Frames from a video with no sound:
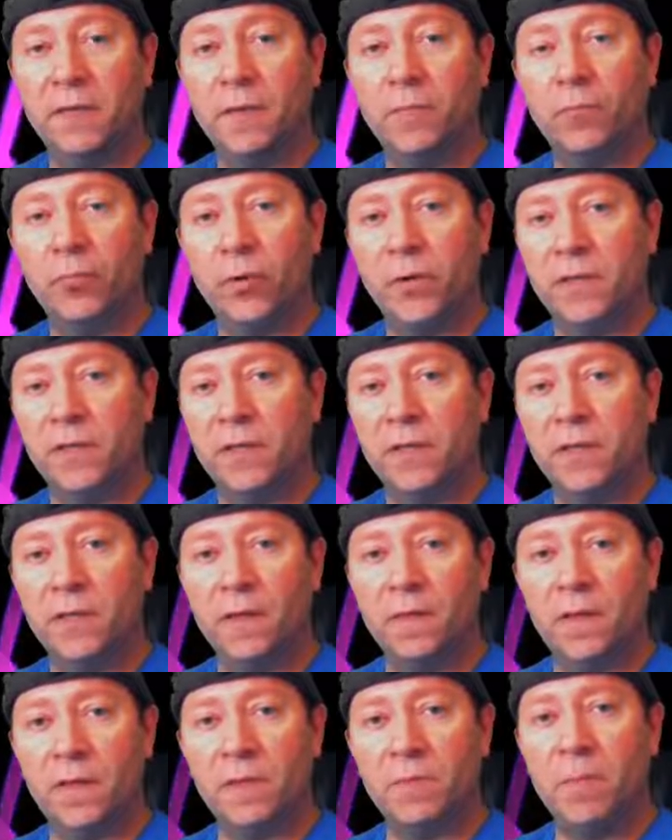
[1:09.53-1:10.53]
imprisoned
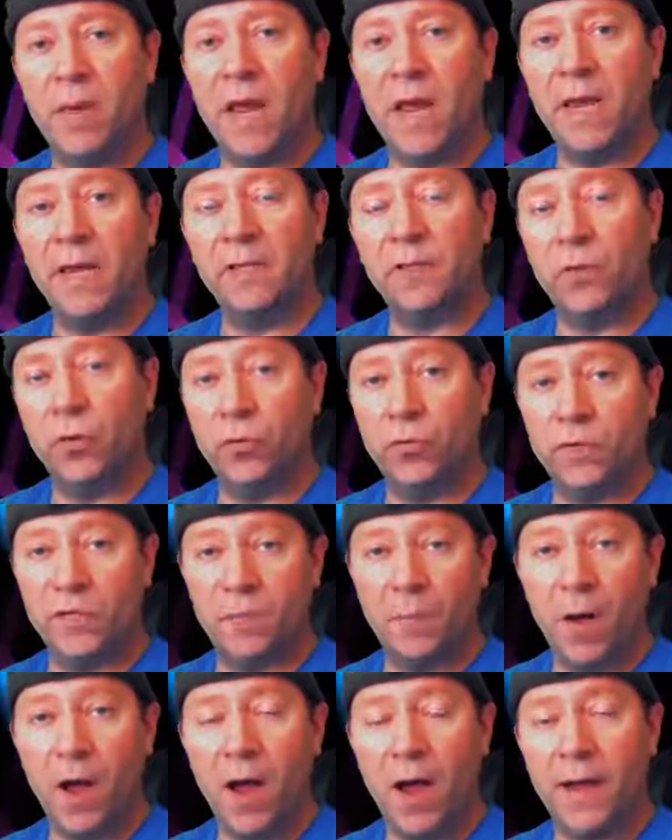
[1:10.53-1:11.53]
in this maze, who
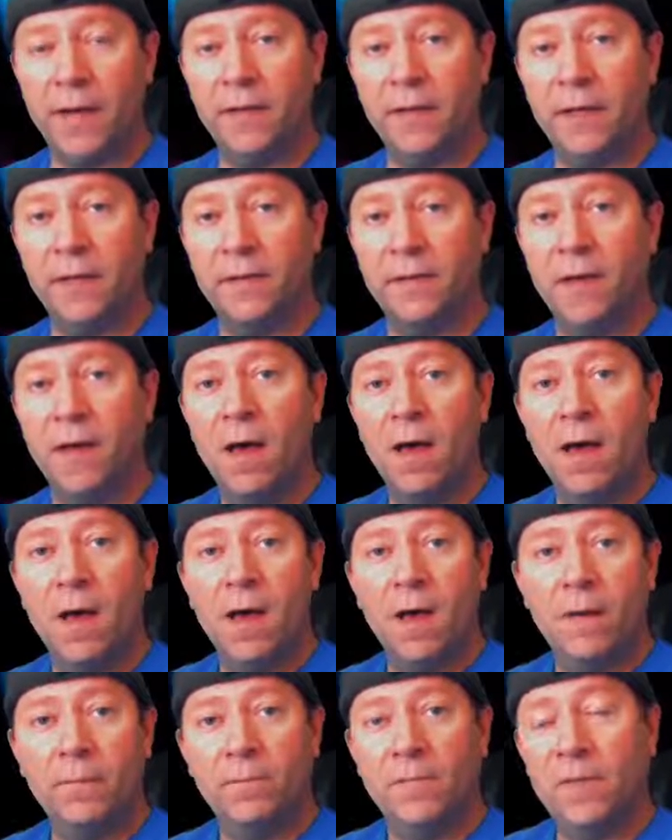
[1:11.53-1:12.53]
was behind it,
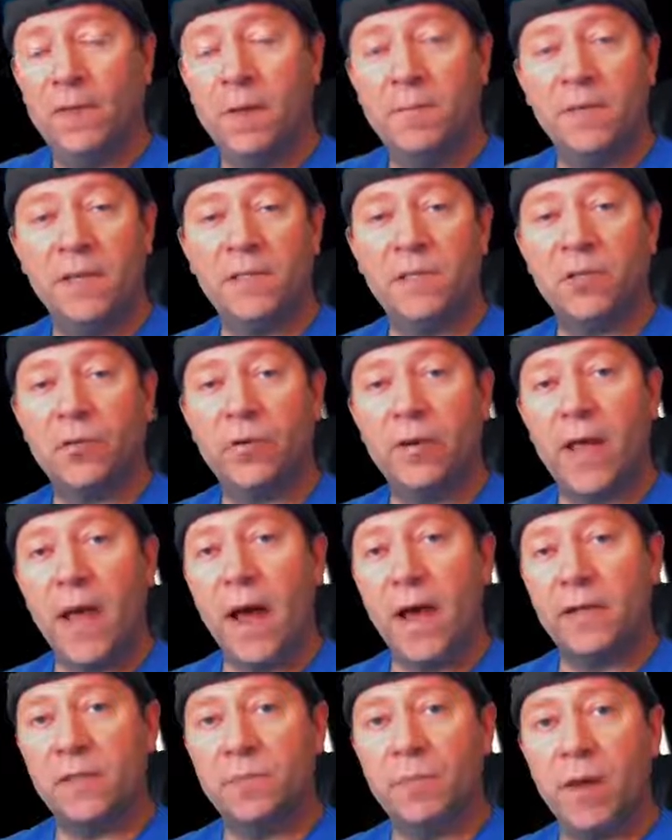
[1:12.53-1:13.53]
the mystery
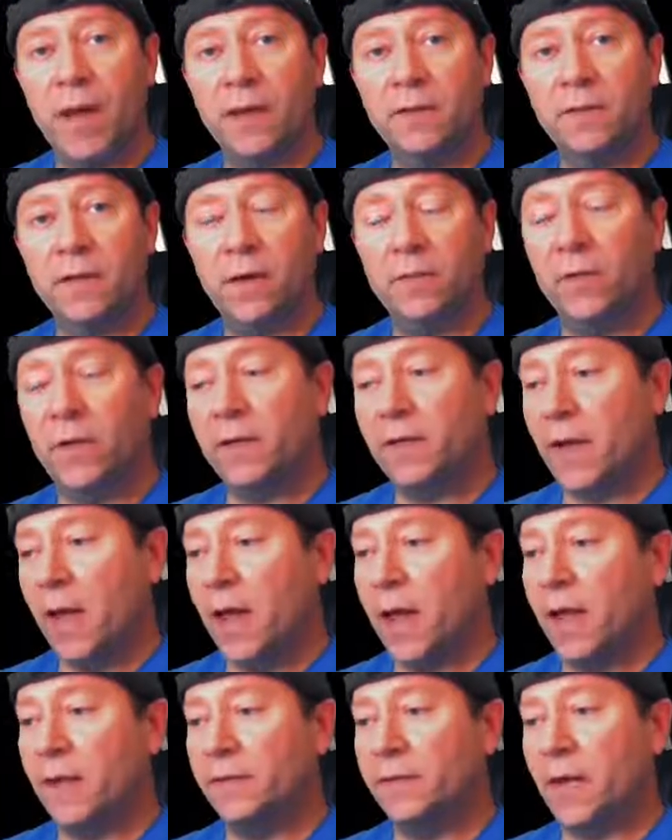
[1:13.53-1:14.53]
aspect of it.
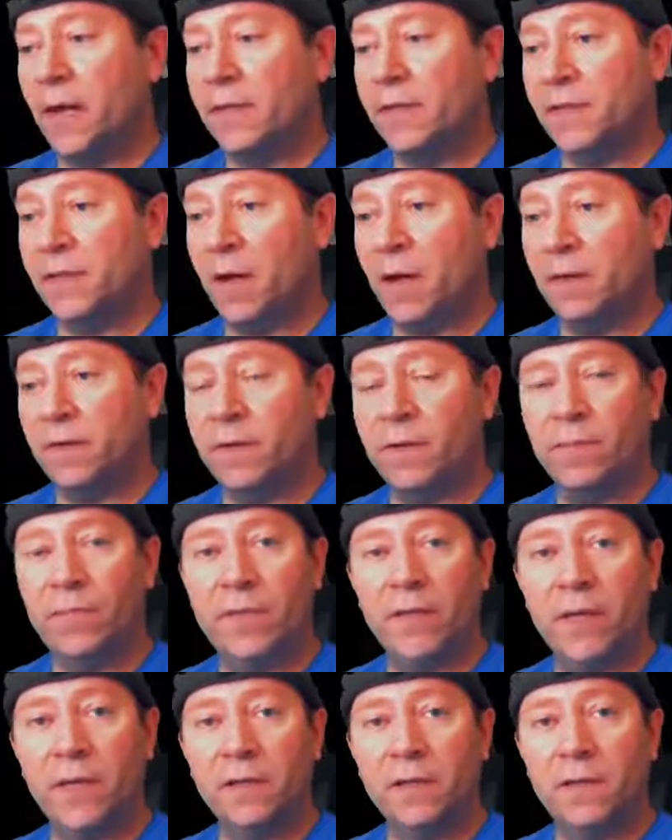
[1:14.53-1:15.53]
And I saw some
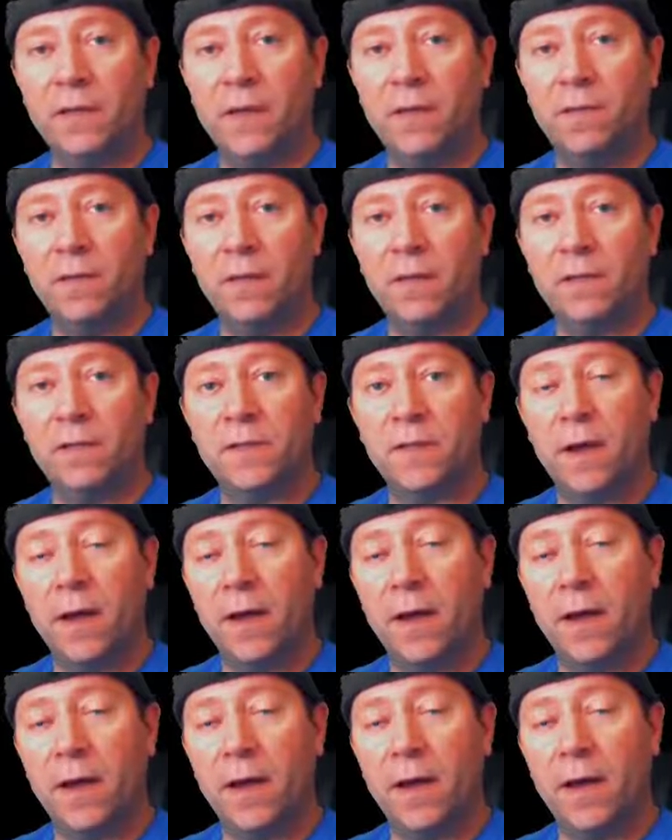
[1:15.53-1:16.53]
things in this
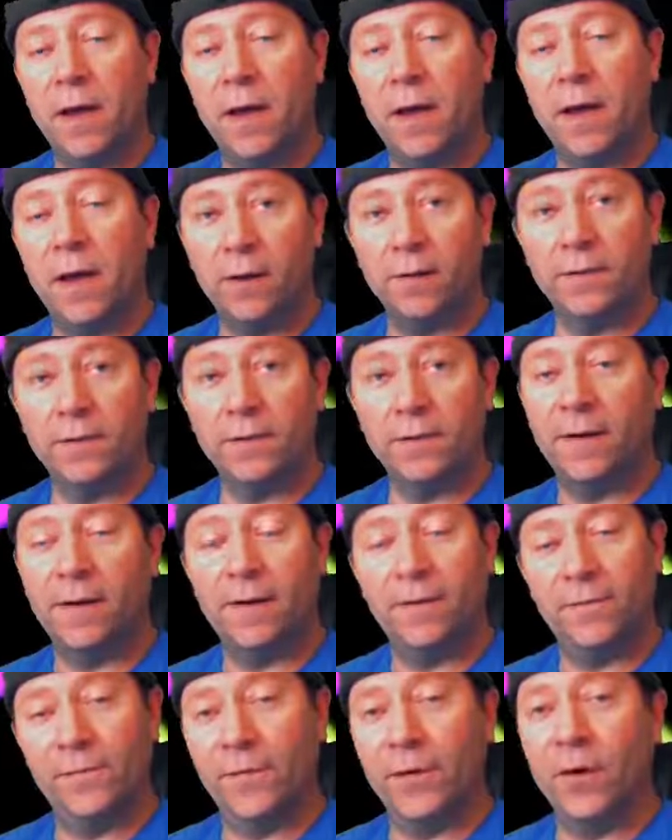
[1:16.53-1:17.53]
young adult
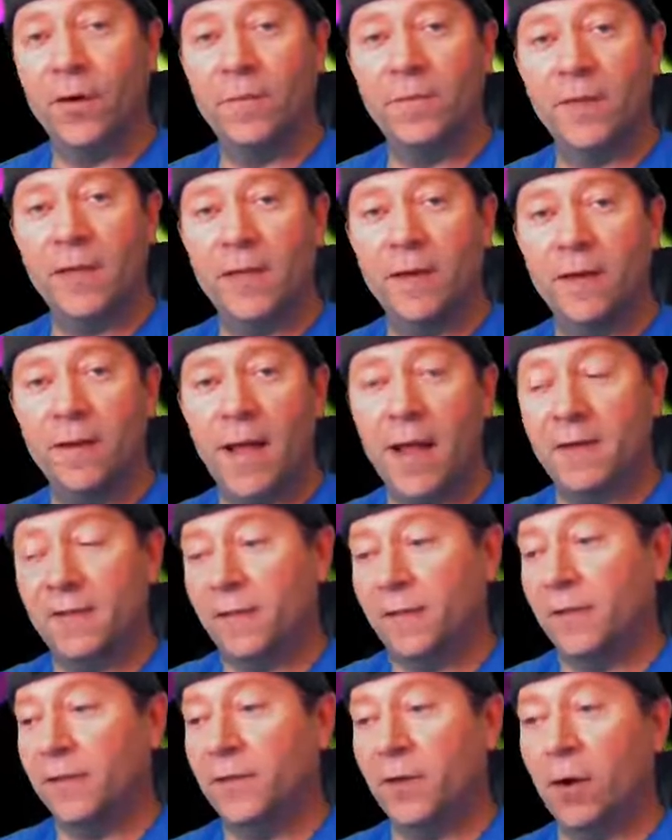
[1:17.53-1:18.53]
film that,
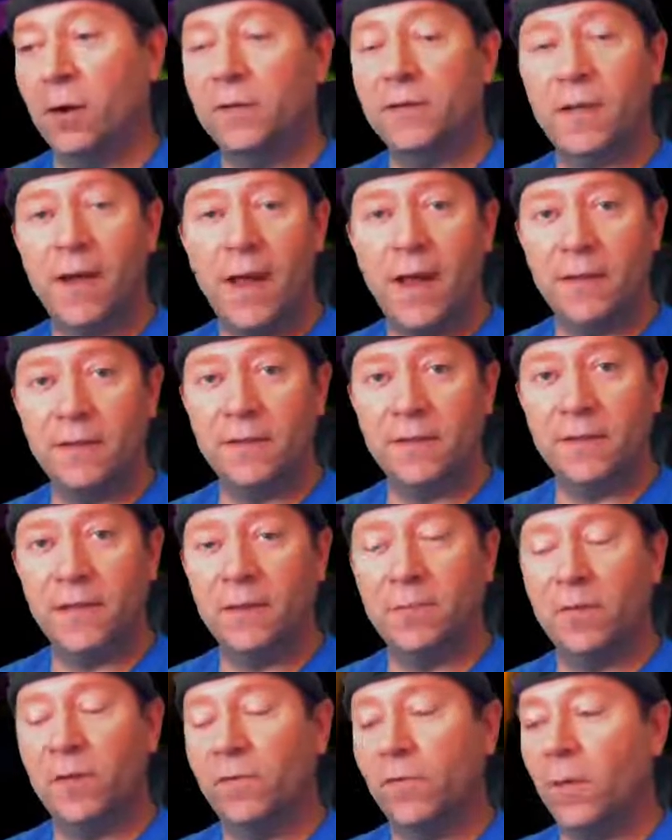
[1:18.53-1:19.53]
as an adult, I hadn't
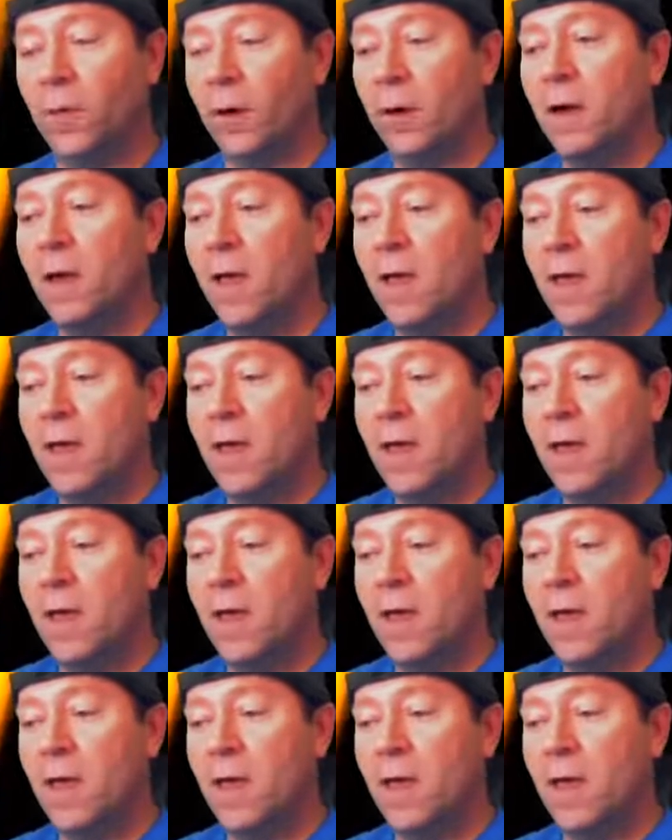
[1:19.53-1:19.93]
seen before.